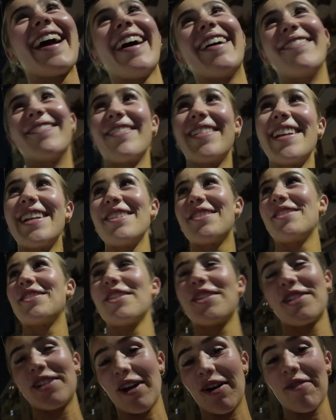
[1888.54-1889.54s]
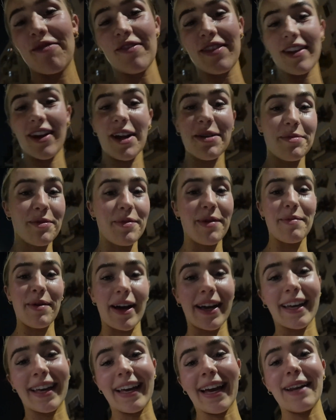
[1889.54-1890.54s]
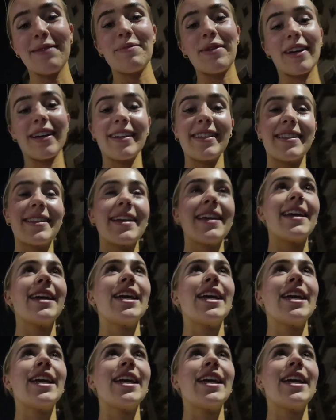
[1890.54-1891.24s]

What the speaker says: We literally just shut off for the night, but we're back again because